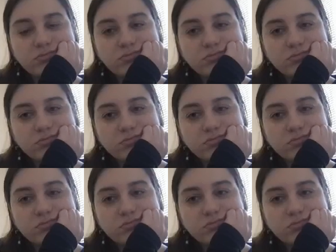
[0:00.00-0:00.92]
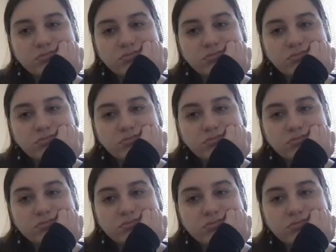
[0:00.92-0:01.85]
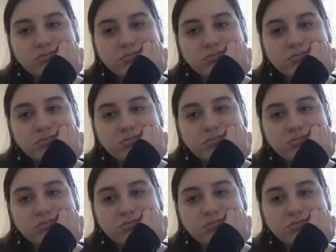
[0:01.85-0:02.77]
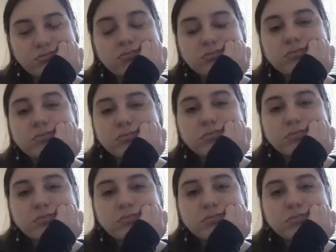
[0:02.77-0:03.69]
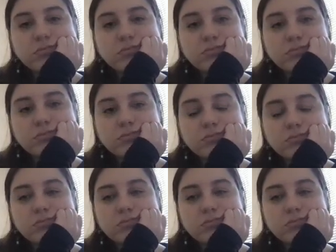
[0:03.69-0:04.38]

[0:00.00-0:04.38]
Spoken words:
(not speaking)